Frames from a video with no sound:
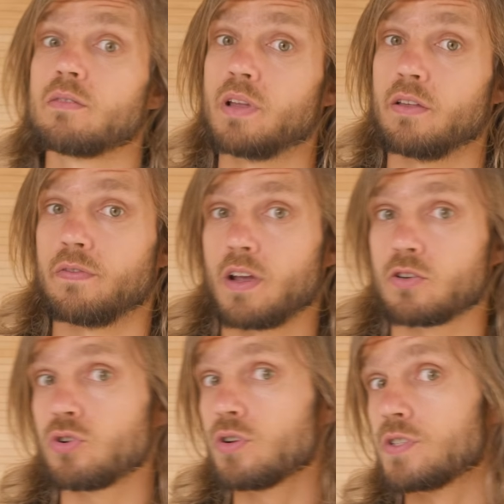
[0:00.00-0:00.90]

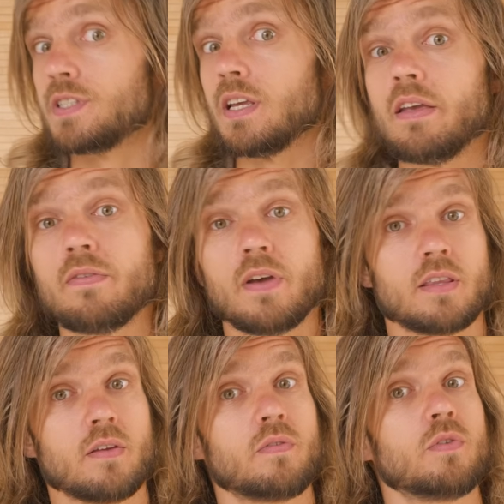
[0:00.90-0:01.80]
manufacturers say
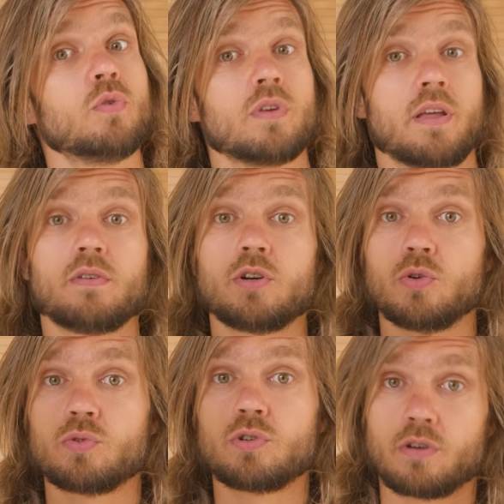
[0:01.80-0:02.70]
that if you never
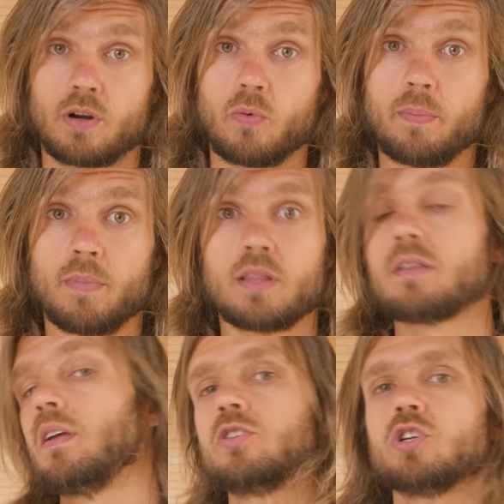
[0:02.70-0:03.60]
use your equipment
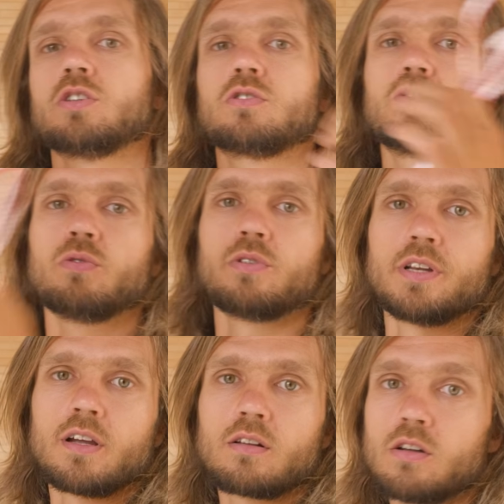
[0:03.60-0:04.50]
and just store
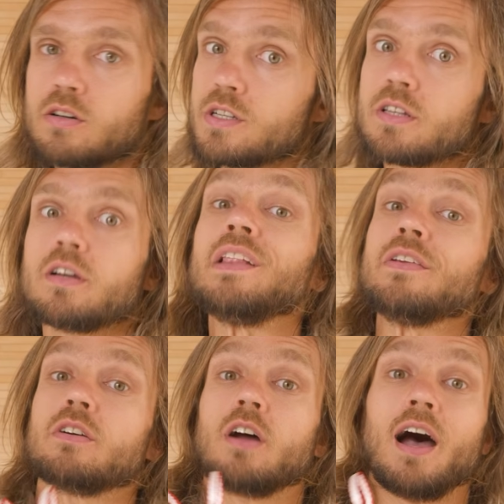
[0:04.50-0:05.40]
in a closet
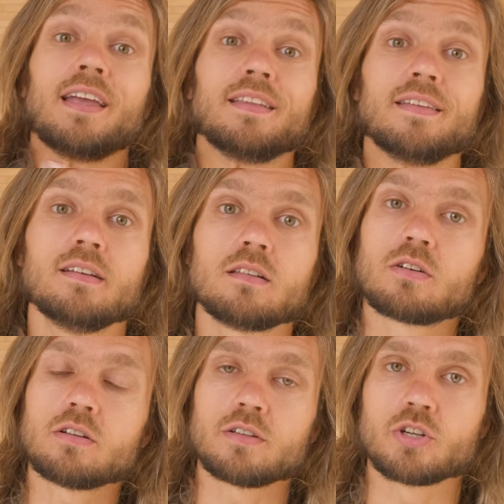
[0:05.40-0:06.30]
under ideal
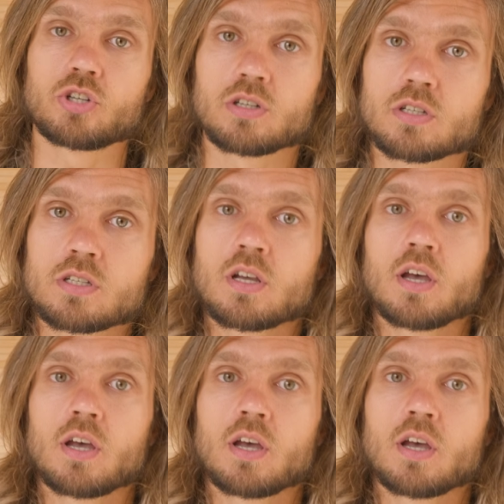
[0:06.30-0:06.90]
conditions,